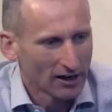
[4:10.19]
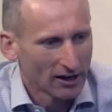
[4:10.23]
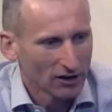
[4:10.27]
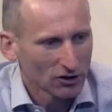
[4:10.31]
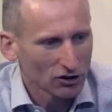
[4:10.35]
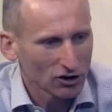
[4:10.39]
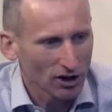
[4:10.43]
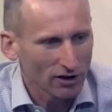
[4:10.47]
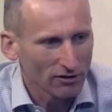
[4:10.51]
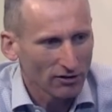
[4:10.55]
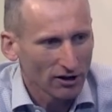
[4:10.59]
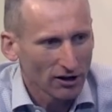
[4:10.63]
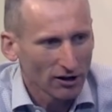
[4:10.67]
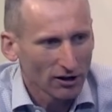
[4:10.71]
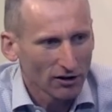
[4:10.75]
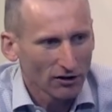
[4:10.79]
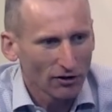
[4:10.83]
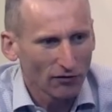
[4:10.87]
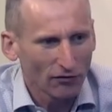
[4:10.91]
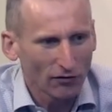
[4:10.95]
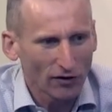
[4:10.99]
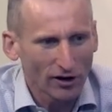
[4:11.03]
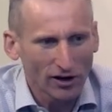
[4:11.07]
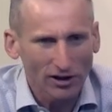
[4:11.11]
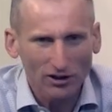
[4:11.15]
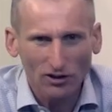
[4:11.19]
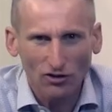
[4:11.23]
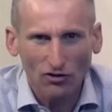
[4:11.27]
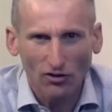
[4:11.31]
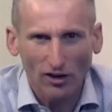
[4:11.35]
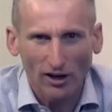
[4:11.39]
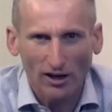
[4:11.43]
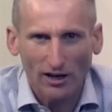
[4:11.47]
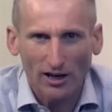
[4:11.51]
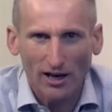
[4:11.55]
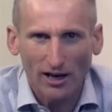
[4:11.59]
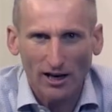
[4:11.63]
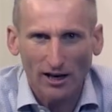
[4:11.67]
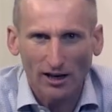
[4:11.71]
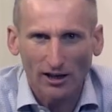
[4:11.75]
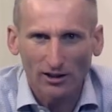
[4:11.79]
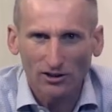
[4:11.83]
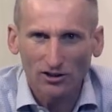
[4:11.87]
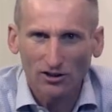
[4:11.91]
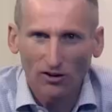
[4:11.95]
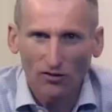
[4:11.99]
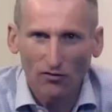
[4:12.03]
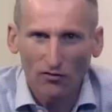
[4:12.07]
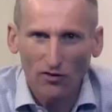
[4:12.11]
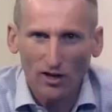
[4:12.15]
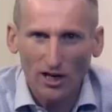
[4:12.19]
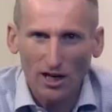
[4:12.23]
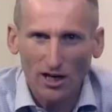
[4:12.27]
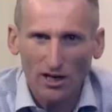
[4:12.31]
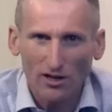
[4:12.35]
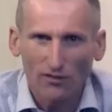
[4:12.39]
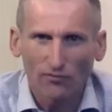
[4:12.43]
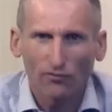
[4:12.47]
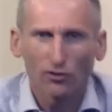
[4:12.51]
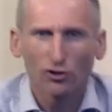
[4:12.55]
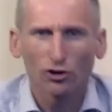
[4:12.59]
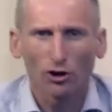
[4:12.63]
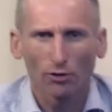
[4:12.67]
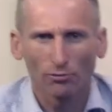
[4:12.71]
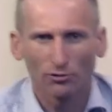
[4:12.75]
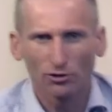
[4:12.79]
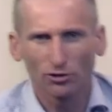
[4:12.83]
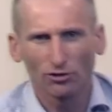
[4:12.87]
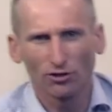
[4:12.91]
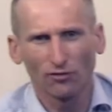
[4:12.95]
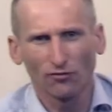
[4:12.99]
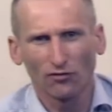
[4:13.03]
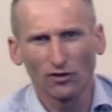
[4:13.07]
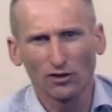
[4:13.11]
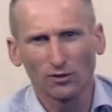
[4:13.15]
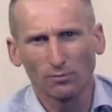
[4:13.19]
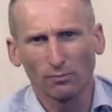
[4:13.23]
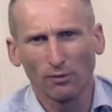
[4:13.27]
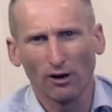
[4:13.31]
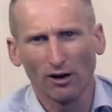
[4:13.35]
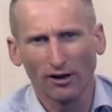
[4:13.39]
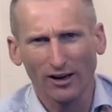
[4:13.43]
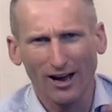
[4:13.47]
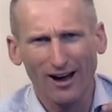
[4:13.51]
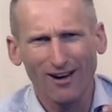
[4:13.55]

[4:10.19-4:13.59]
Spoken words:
So the first thing is the geometry of this bike.